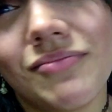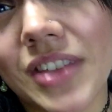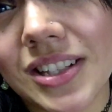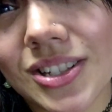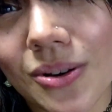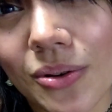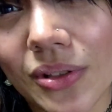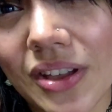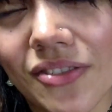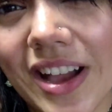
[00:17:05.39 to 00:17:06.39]
that's
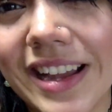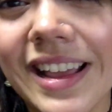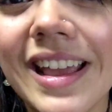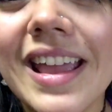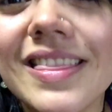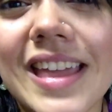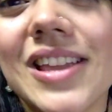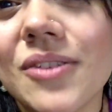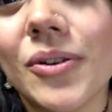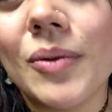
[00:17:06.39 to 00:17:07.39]
totally fine.
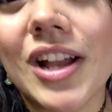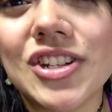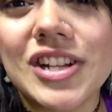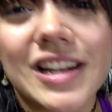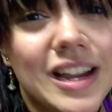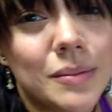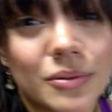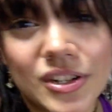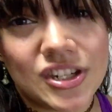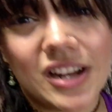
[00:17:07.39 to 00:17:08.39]
Thank you for watching. I
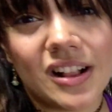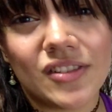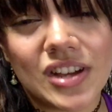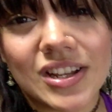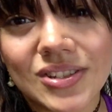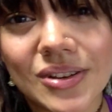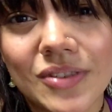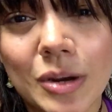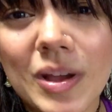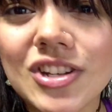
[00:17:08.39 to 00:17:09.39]
appreciate all of you guys so
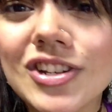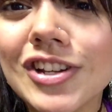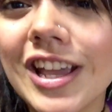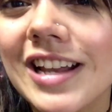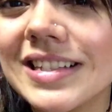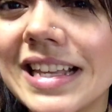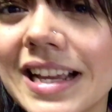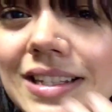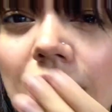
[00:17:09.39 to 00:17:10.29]
very much, and I'll see you next